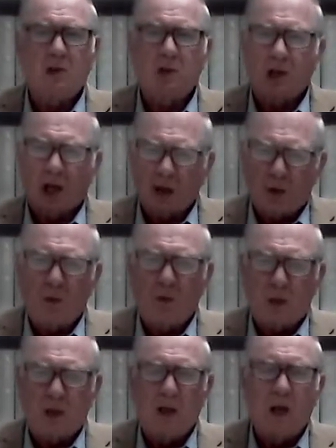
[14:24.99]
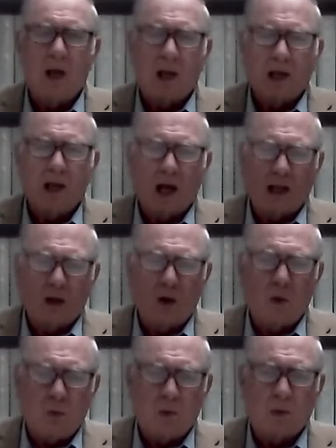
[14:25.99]
Let's not go
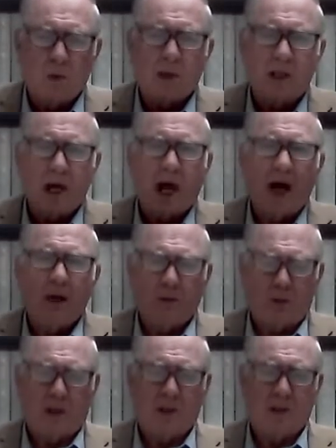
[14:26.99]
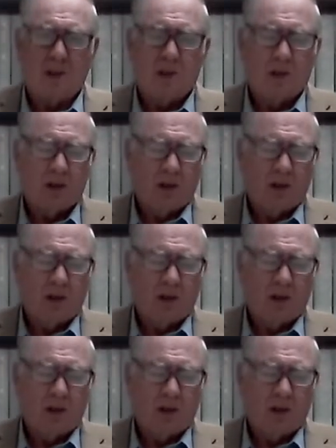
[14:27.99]
with what God wants.